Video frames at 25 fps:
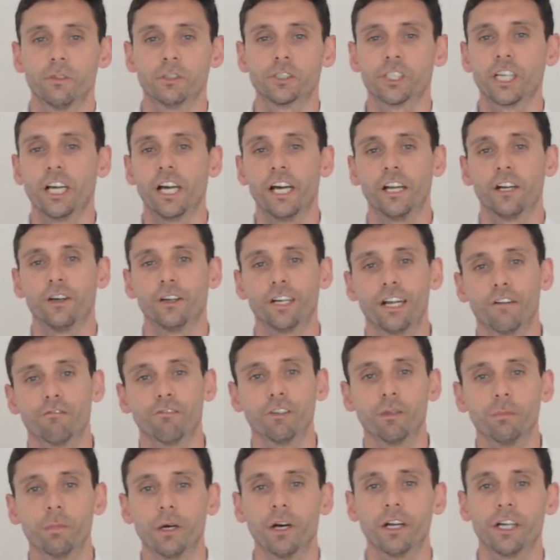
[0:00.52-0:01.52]
going on,
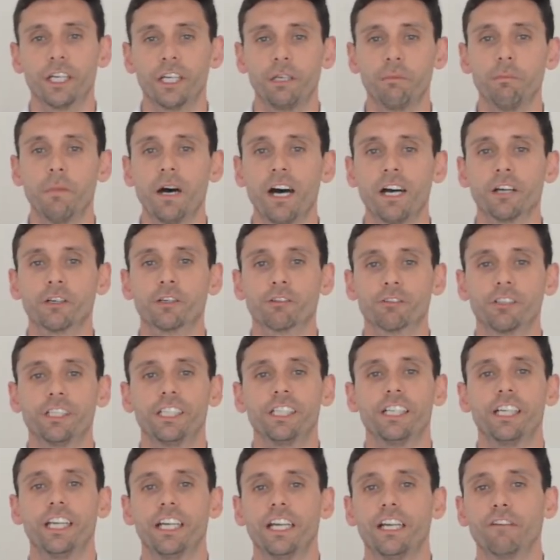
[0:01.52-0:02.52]
everybody? Mark
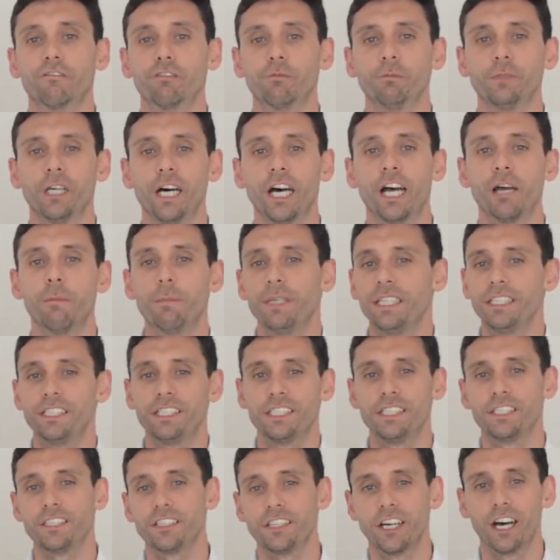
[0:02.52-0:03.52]
Green here from
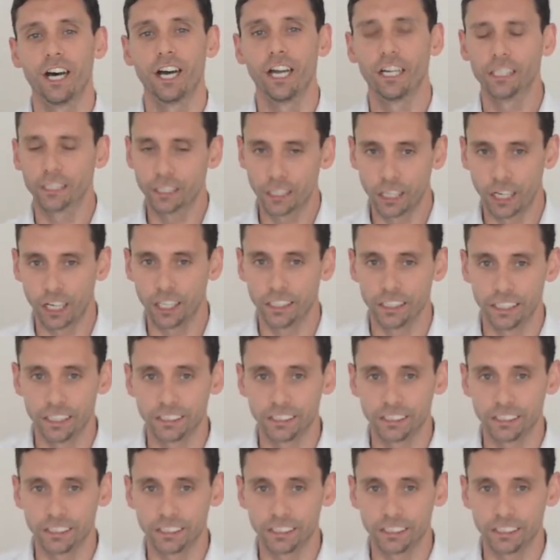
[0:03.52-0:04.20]
Diabetes Diet Guy,